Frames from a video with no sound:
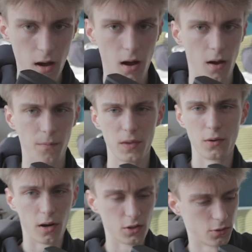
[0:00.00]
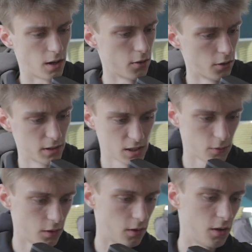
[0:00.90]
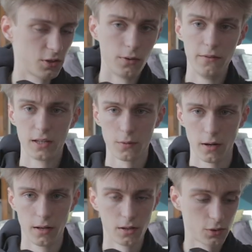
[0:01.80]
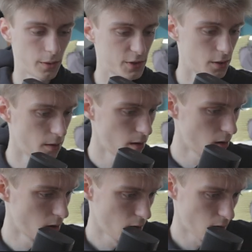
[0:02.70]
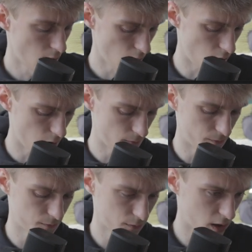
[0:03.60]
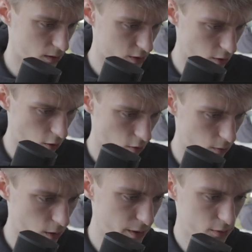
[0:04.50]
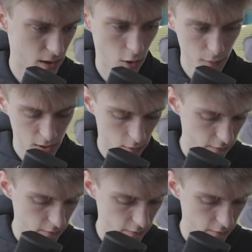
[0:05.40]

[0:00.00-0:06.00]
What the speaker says: You can also download this one. I'll also leave this one in the description. So we'll be using Optical